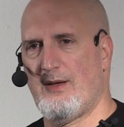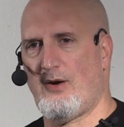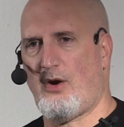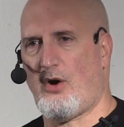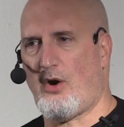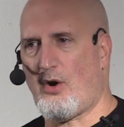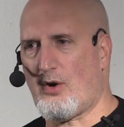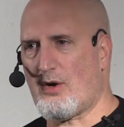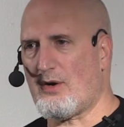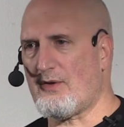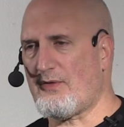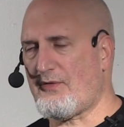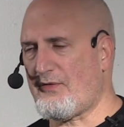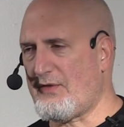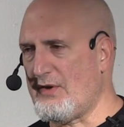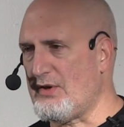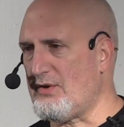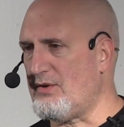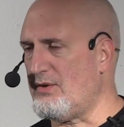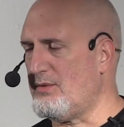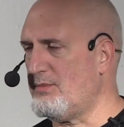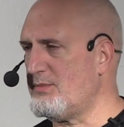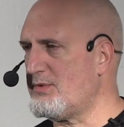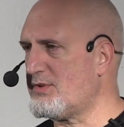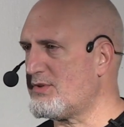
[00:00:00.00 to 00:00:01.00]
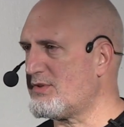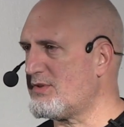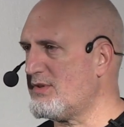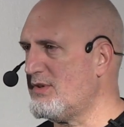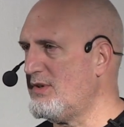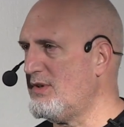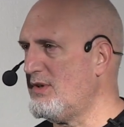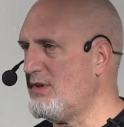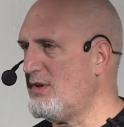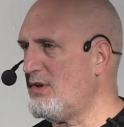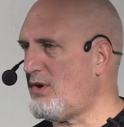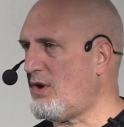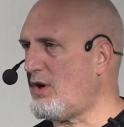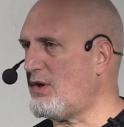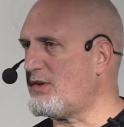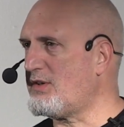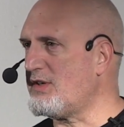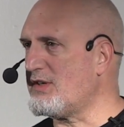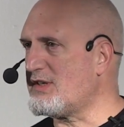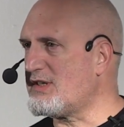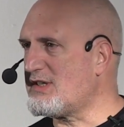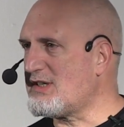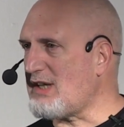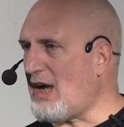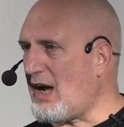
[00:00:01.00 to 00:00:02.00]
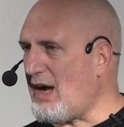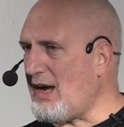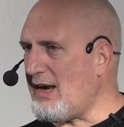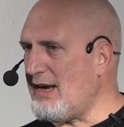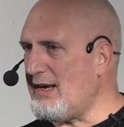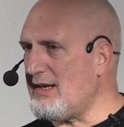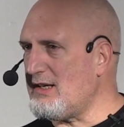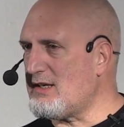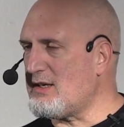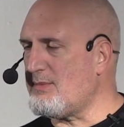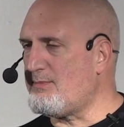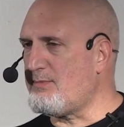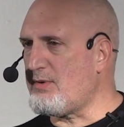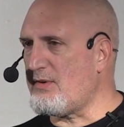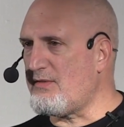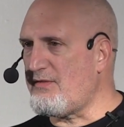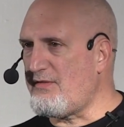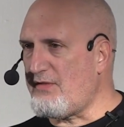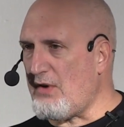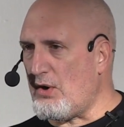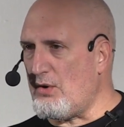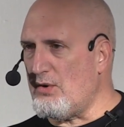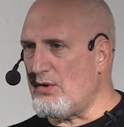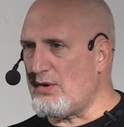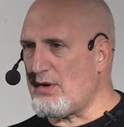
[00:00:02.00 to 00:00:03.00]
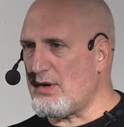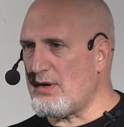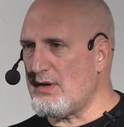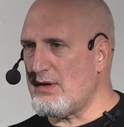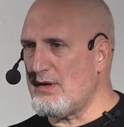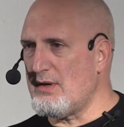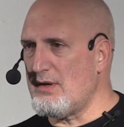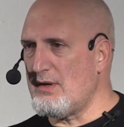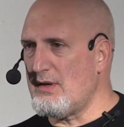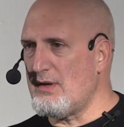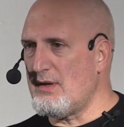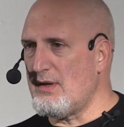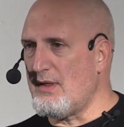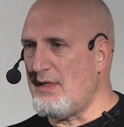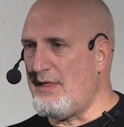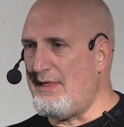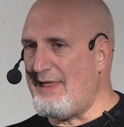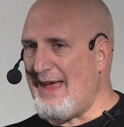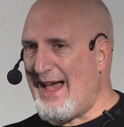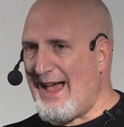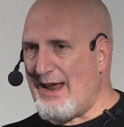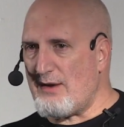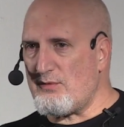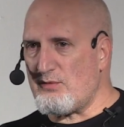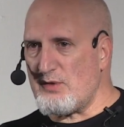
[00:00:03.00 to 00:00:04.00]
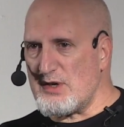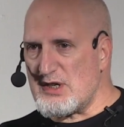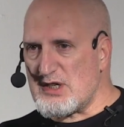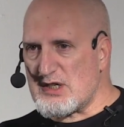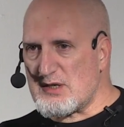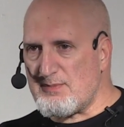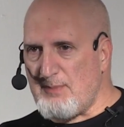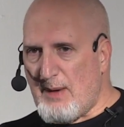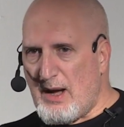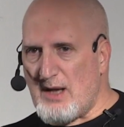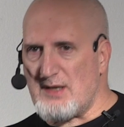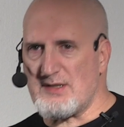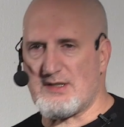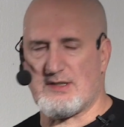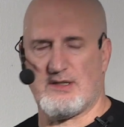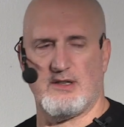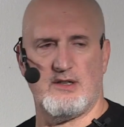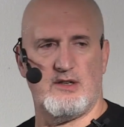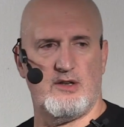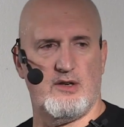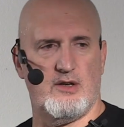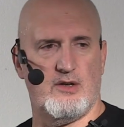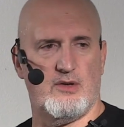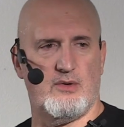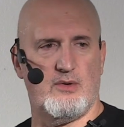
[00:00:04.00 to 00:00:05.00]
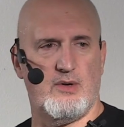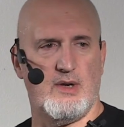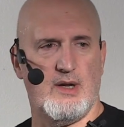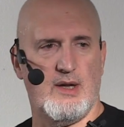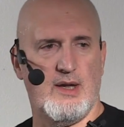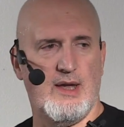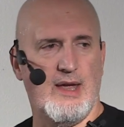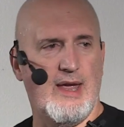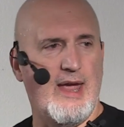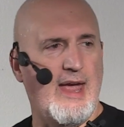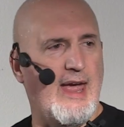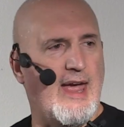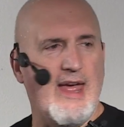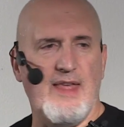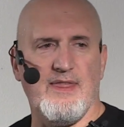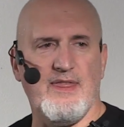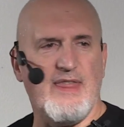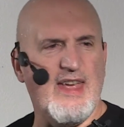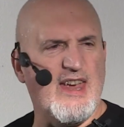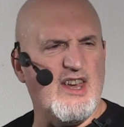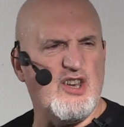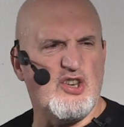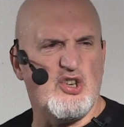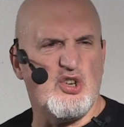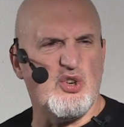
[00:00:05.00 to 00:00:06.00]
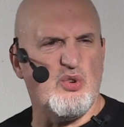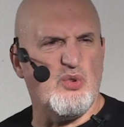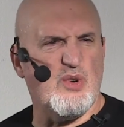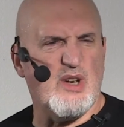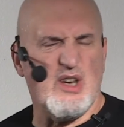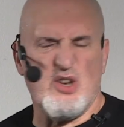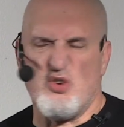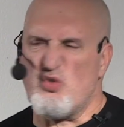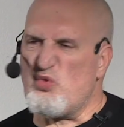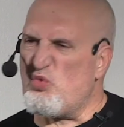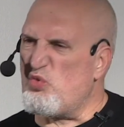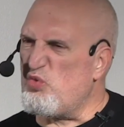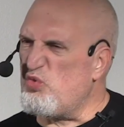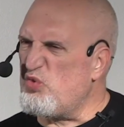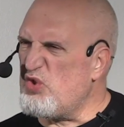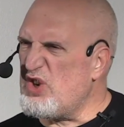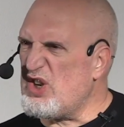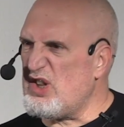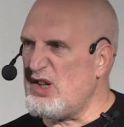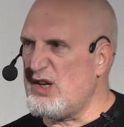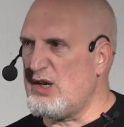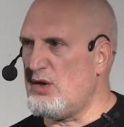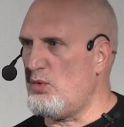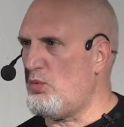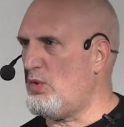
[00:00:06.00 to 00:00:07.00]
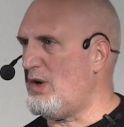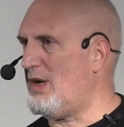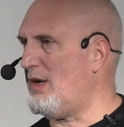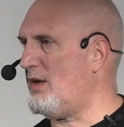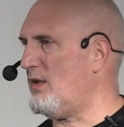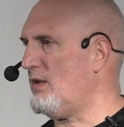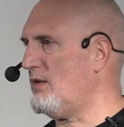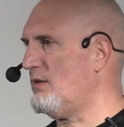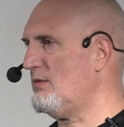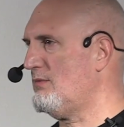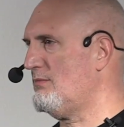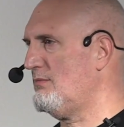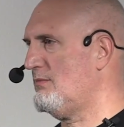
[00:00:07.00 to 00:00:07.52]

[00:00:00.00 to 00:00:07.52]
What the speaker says: Horror films are designed to provoke that response in you, and they do it really well.